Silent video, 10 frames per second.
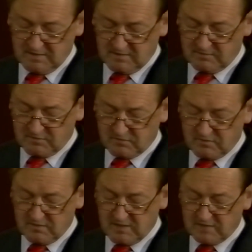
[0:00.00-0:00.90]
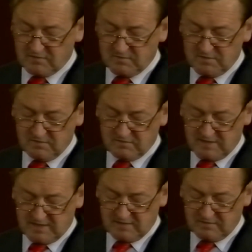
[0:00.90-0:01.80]
The machinery had to be
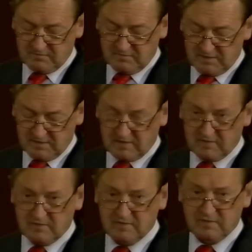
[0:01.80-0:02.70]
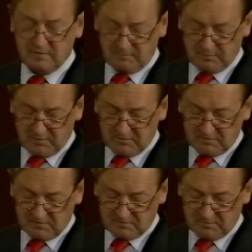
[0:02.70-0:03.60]
designed and made, the
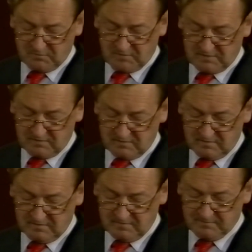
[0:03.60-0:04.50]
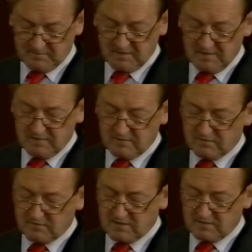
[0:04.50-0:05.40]
process perfected. It
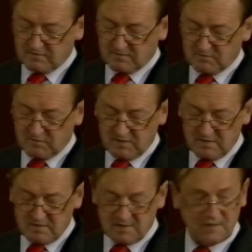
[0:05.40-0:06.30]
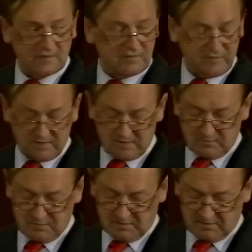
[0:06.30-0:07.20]
has taken some 10 years of hard
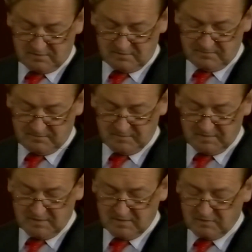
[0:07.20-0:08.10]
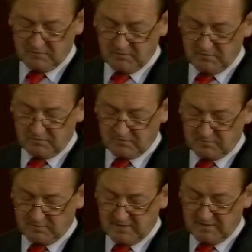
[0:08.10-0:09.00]
work. The
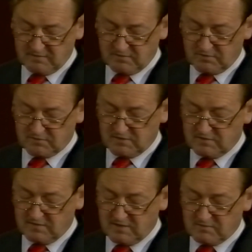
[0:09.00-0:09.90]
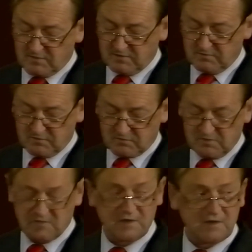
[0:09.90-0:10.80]
first plant, costing $10 million, was
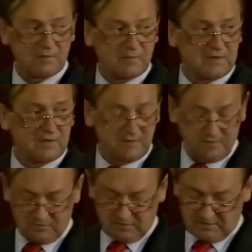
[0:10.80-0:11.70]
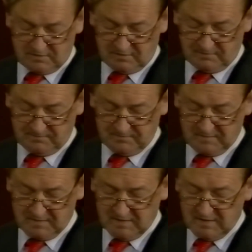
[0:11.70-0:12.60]
recently completed in Geelong.
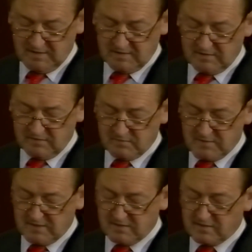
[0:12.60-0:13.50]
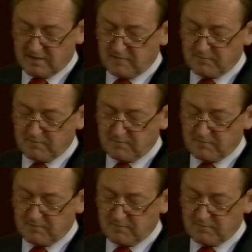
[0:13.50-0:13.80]
These men are now